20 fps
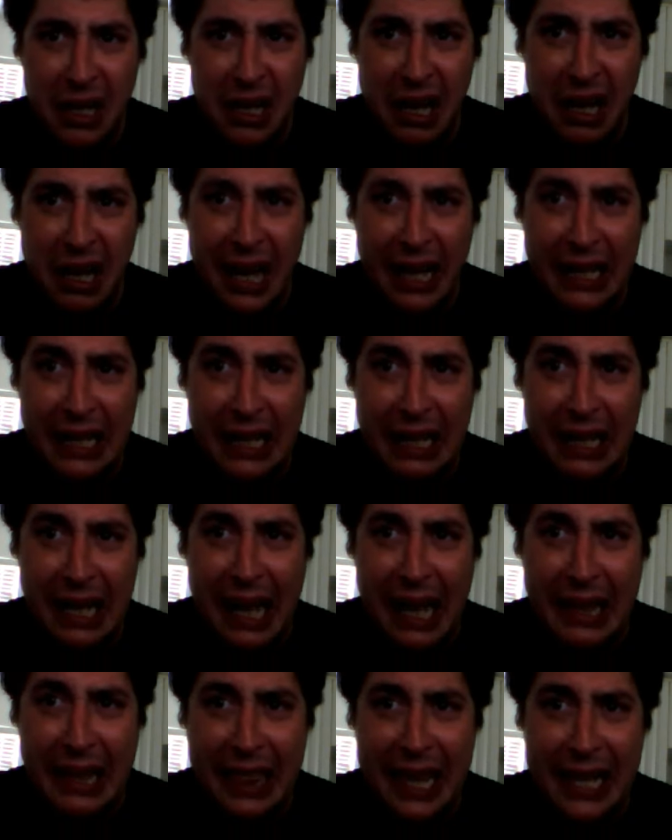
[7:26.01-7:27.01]

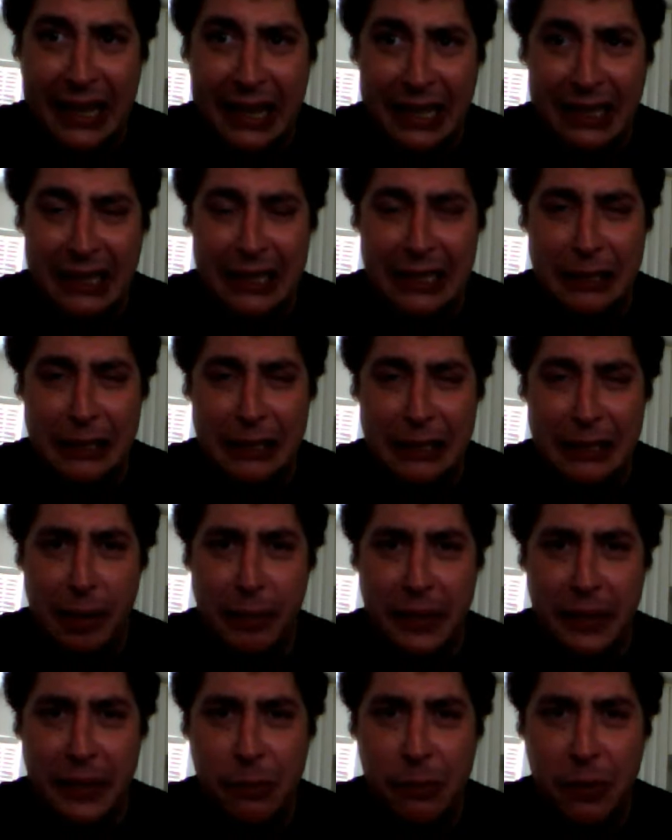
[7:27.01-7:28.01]
I think this is
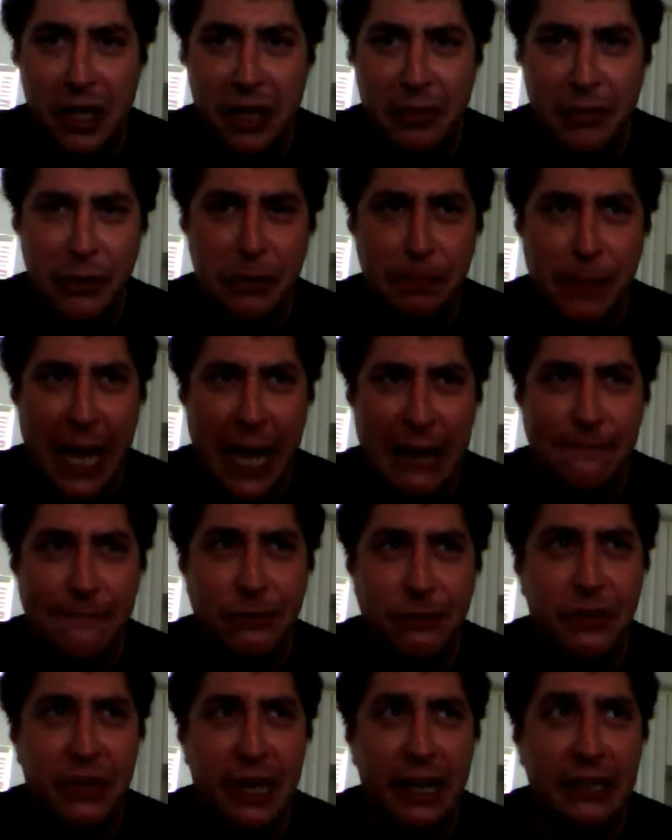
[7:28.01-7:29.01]
probably one of the most
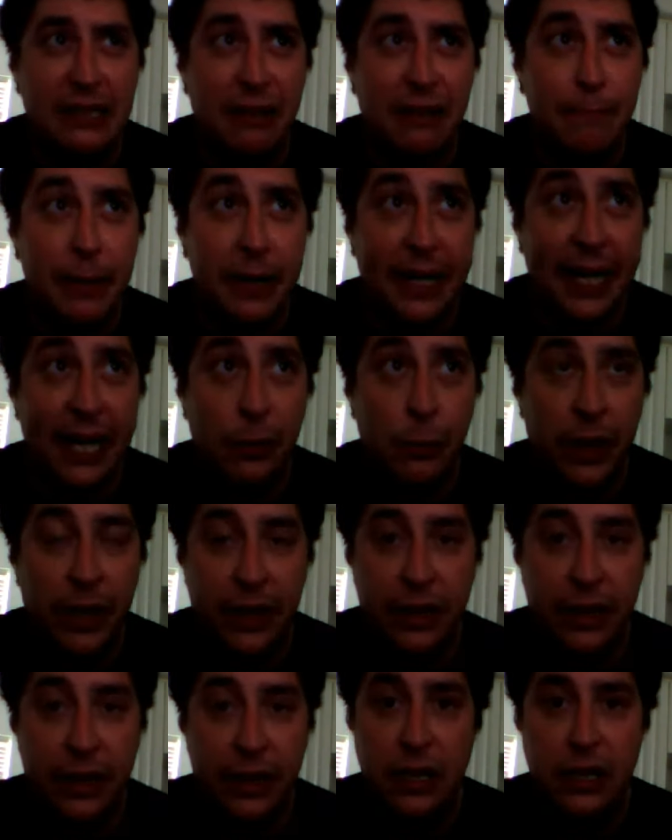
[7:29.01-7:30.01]
painful things I've been hit with.
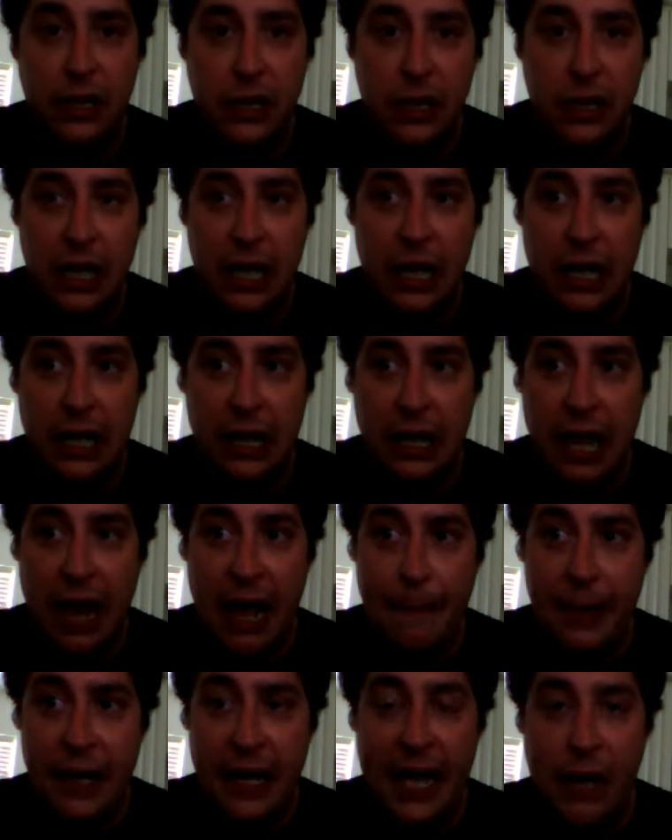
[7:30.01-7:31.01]
And I've
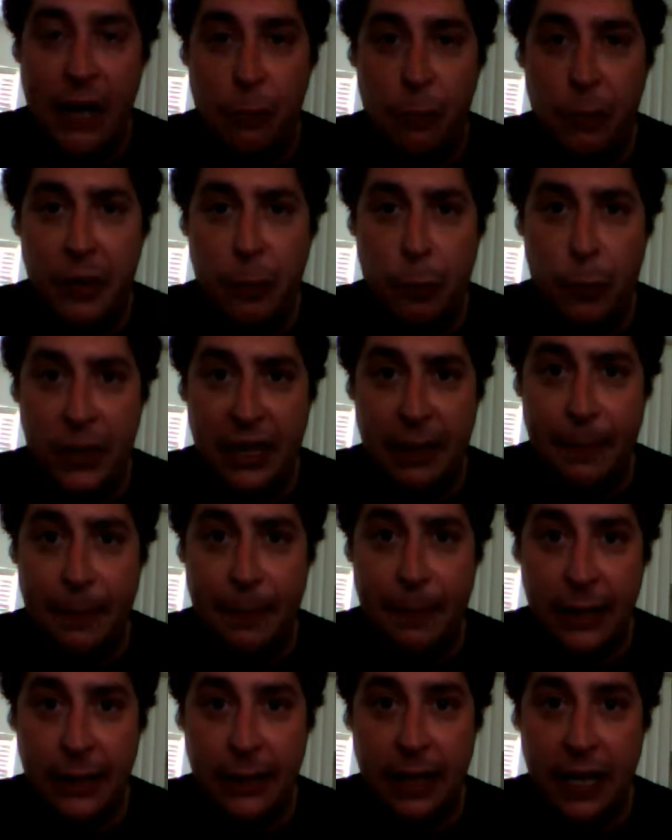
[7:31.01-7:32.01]
been hit with a
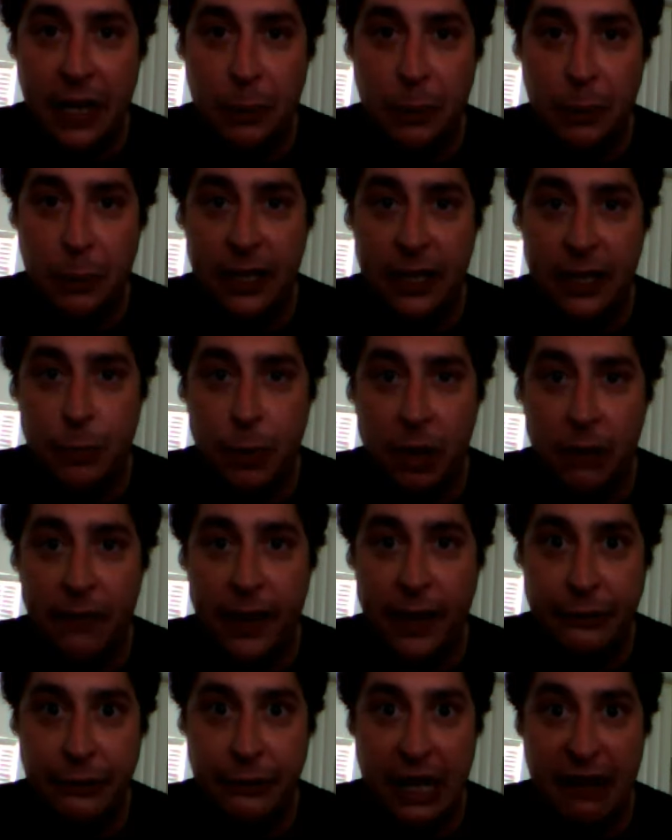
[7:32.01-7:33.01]
pellet gun with a
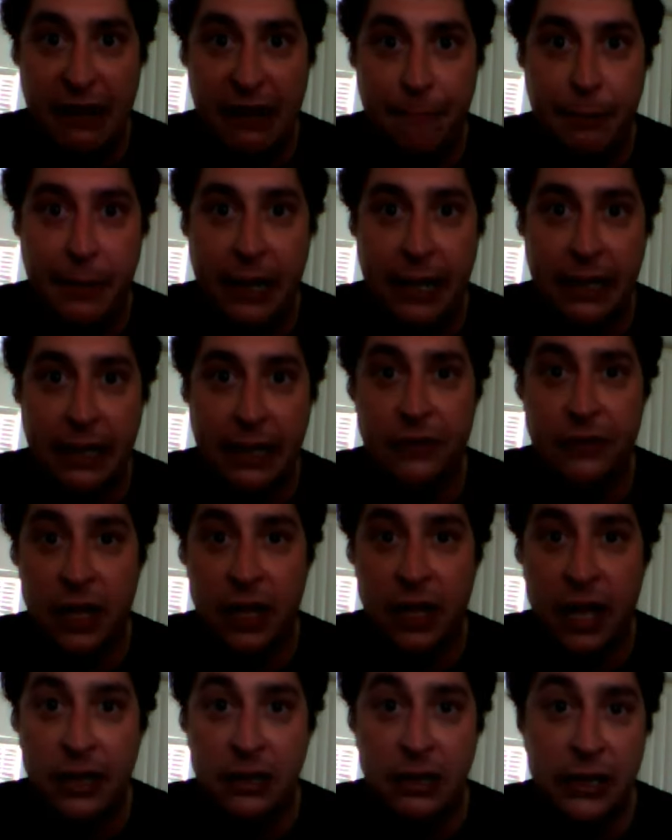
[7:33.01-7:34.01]
1200 FPS of
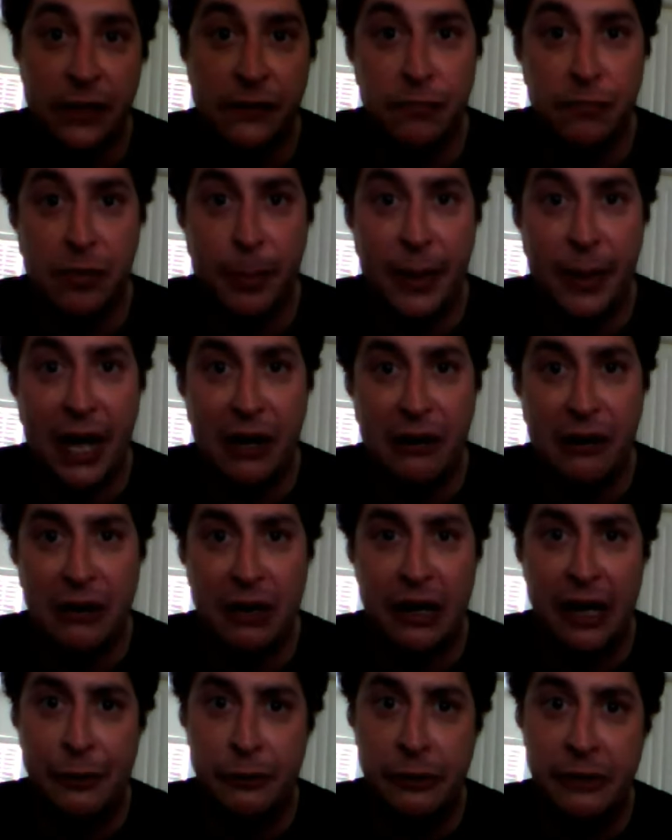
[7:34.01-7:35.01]
velocity from about
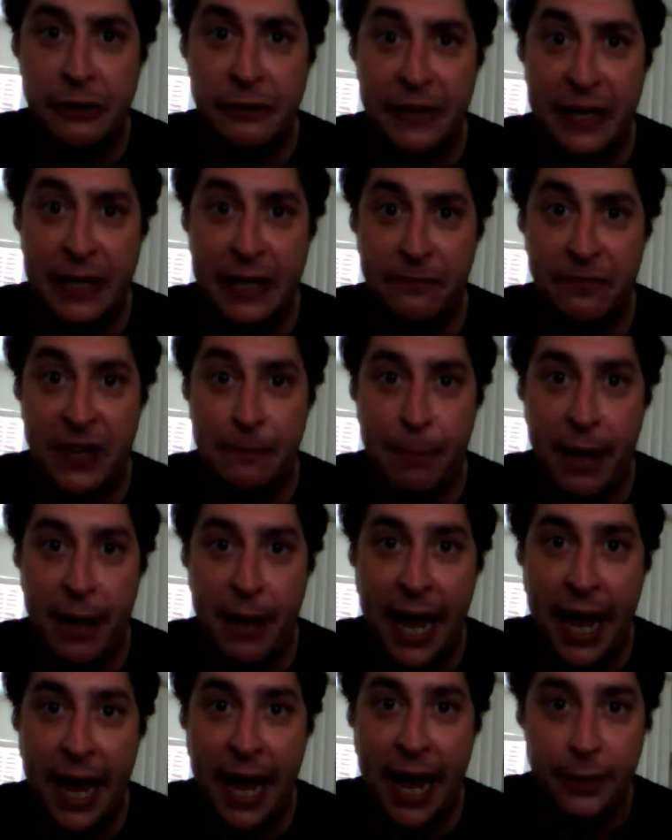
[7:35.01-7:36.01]
100 feet
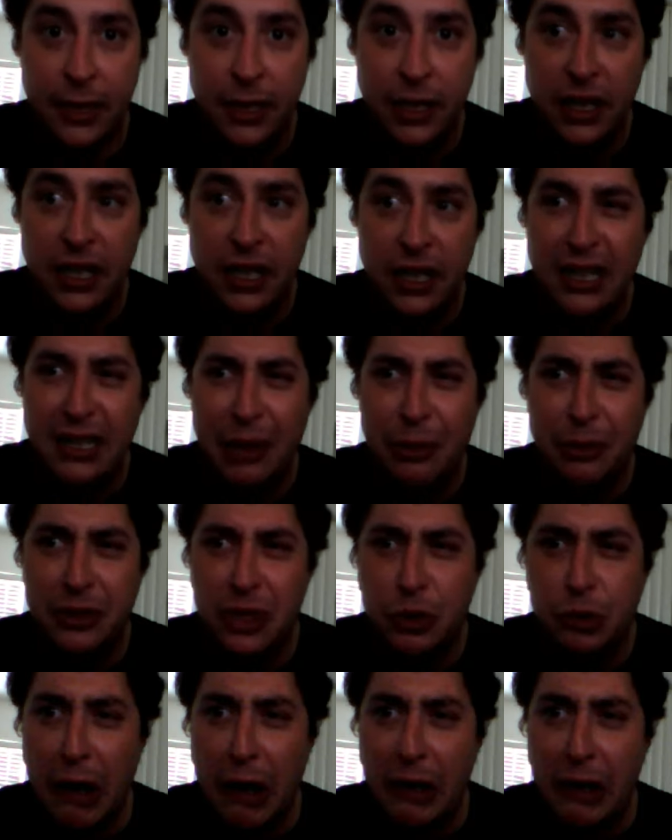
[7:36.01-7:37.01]
back. That was a
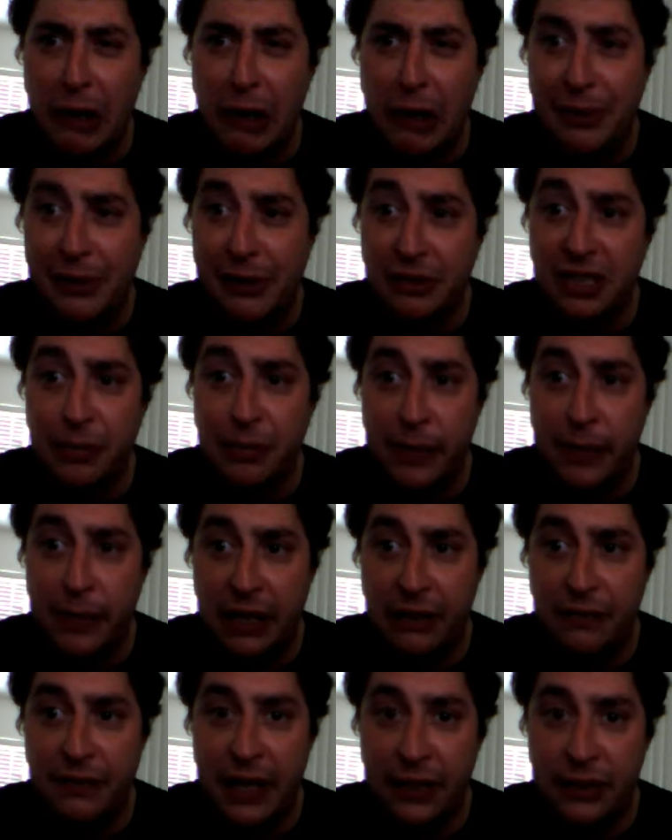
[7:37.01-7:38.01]
Crossman or something
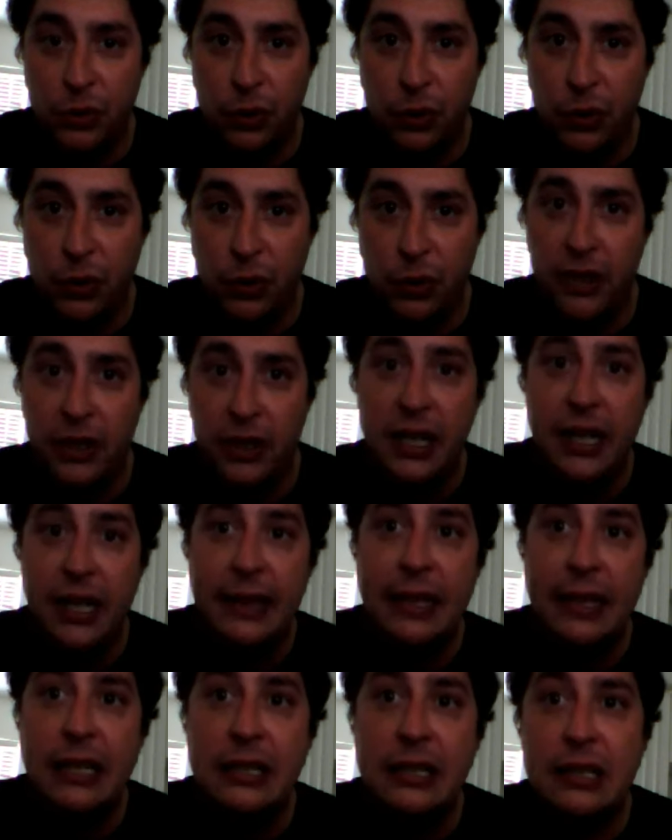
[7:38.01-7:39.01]
of that sort.
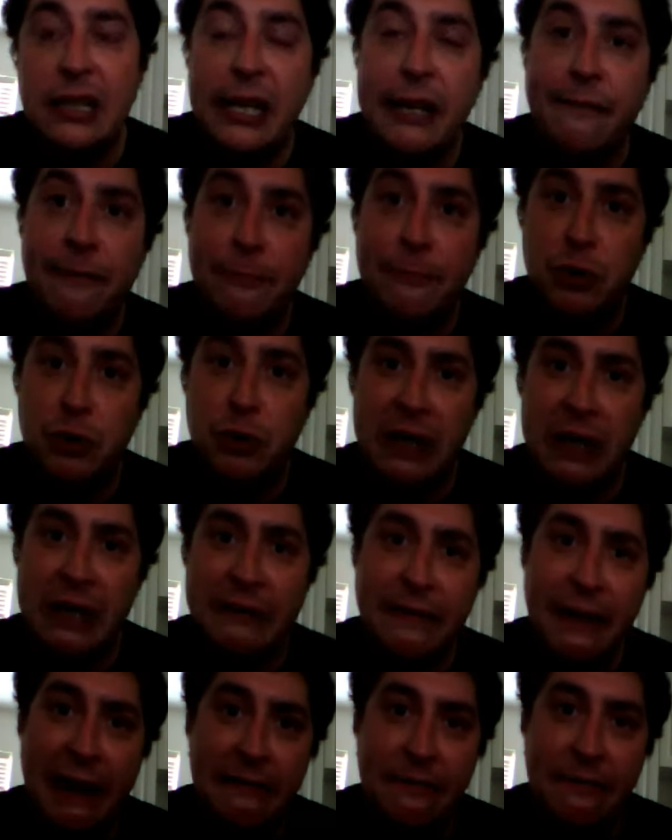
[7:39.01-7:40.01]
This thing from
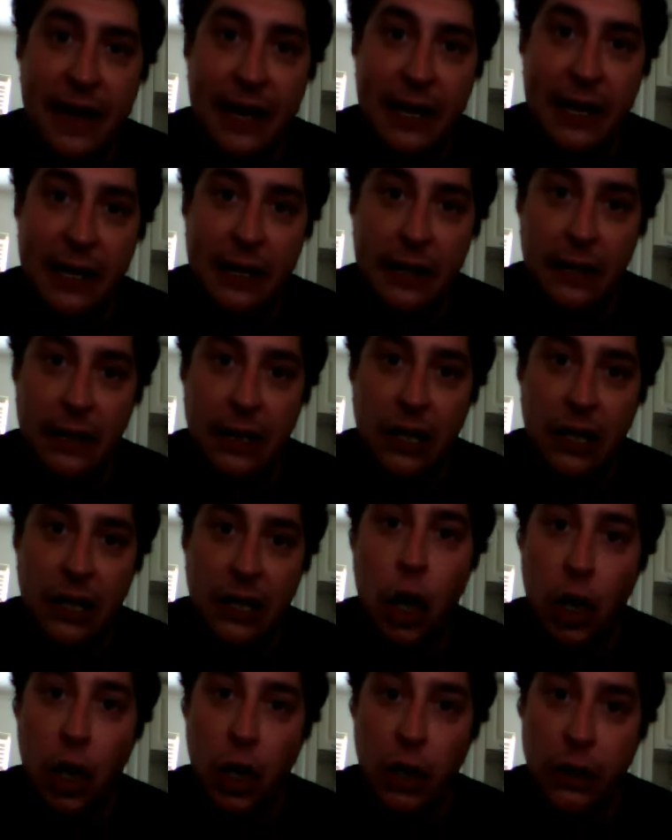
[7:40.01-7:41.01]
25 feet
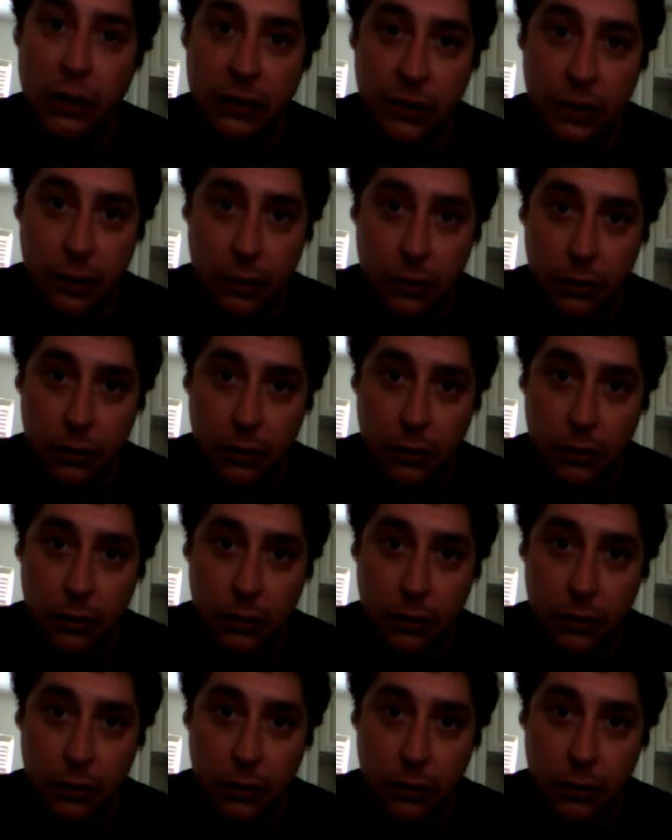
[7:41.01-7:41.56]
hurts.